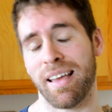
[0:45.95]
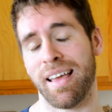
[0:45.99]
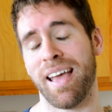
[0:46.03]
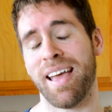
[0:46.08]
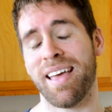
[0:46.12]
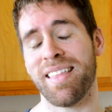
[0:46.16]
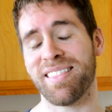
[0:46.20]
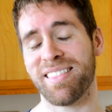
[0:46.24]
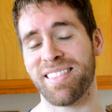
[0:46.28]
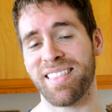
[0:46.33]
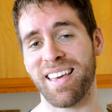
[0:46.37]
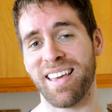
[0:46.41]

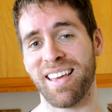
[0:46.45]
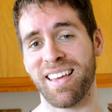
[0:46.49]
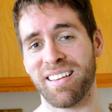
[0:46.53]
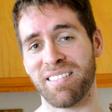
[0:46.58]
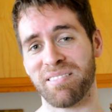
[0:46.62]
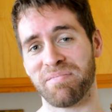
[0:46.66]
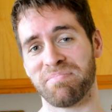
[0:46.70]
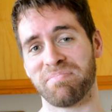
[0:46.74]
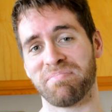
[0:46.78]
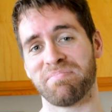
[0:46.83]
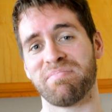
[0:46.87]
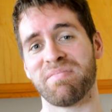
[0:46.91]
and
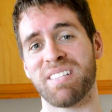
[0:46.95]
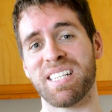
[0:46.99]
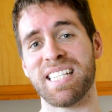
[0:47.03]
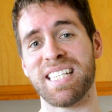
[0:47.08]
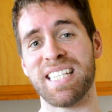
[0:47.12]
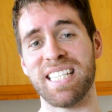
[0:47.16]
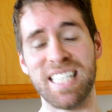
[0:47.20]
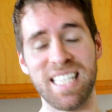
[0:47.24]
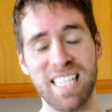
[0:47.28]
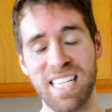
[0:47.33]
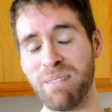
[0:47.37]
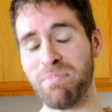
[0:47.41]
then
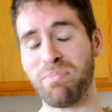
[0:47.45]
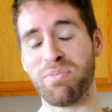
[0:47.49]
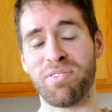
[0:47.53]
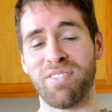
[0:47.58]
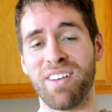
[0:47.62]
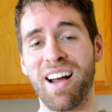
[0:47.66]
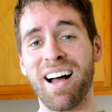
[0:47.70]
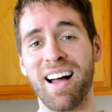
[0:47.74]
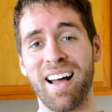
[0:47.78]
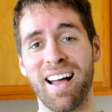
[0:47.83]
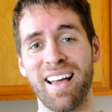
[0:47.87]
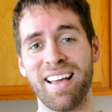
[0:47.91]
deep
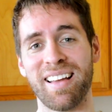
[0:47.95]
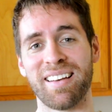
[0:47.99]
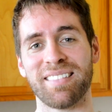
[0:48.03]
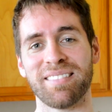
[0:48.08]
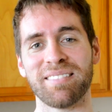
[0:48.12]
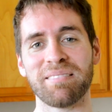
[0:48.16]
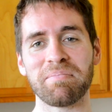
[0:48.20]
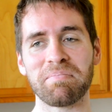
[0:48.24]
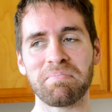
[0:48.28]
fried.